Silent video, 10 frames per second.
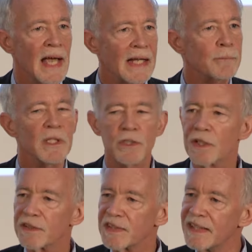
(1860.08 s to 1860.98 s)
and which
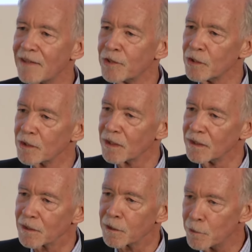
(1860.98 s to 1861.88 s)
has never
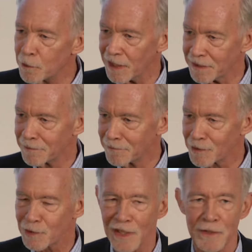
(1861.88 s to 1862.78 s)
concluded.
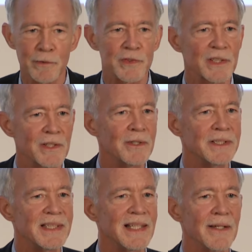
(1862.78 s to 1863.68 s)
So
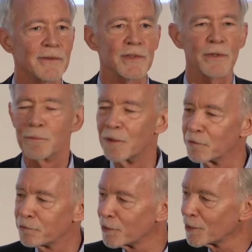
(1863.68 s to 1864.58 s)
Security Council
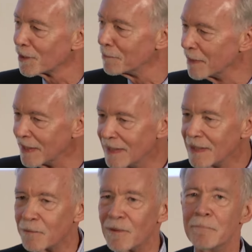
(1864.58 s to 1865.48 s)
reform
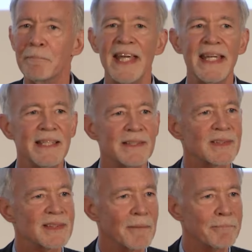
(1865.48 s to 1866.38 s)

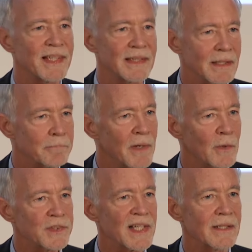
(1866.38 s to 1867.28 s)
remains something that
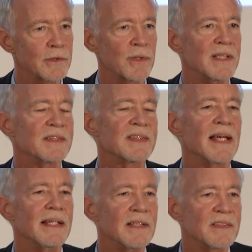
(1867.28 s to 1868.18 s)
most countries
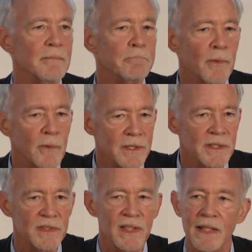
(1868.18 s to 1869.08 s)
say is
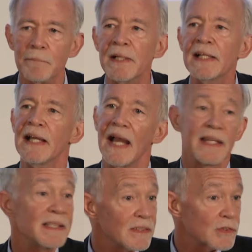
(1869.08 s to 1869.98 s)
important to them
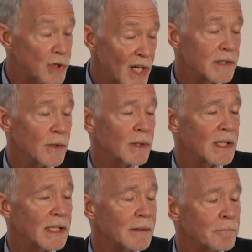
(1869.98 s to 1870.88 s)
and is
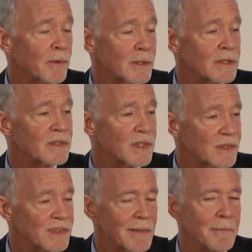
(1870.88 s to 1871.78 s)
genuinely important
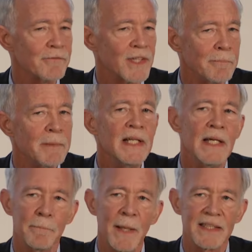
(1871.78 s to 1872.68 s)
to some of them,
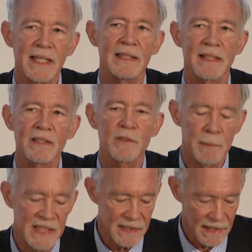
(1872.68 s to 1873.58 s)
but it has
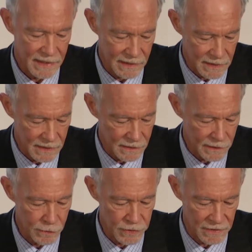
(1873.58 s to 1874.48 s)
been
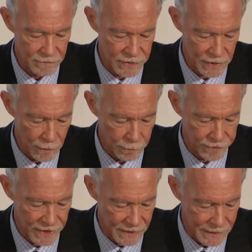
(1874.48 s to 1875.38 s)
inconclusive so
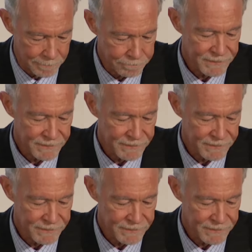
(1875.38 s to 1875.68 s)
far.